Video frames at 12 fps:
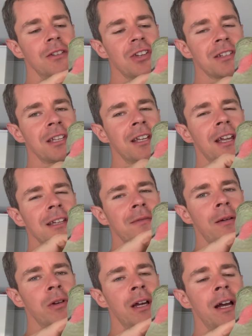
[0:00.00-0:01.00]
Just in case if
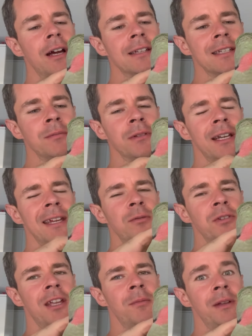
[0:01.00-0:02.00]
I want to hurt him, then he
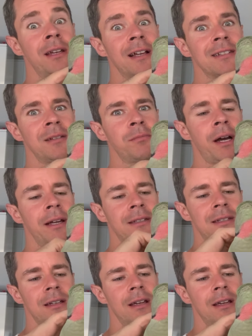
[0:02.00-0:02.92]
would give me nasty bite.